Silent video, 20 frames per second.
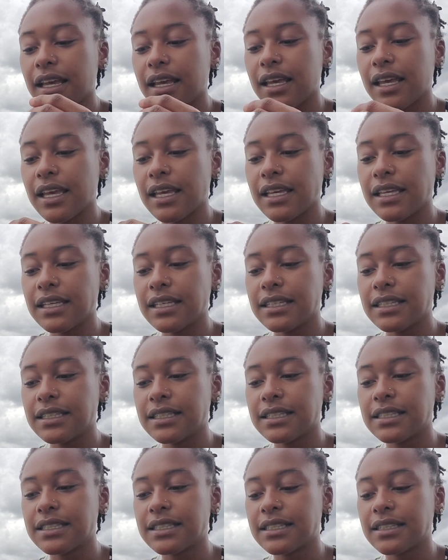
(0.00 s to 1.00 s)

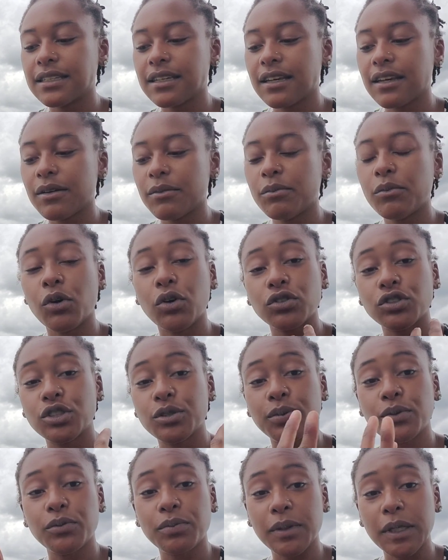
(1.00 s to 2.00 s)
is
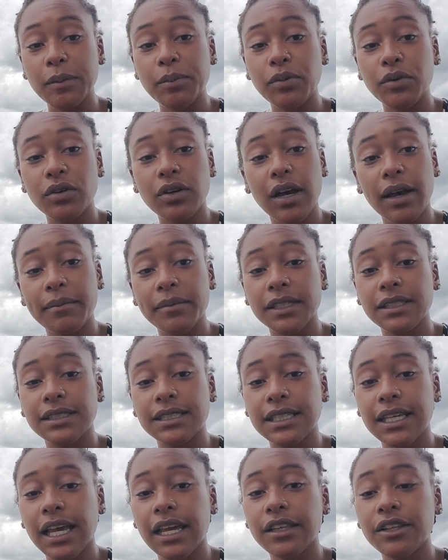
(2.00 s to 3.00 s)
multiple people coming
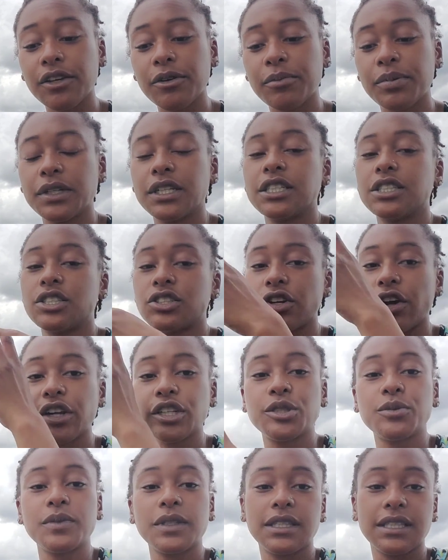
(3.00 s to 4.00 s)
together, but it
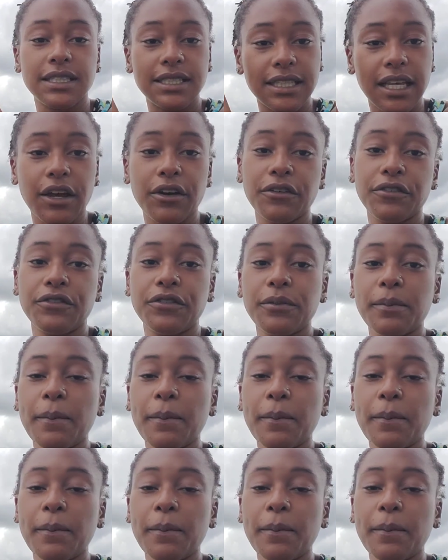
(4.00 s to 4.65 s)
starts with the self.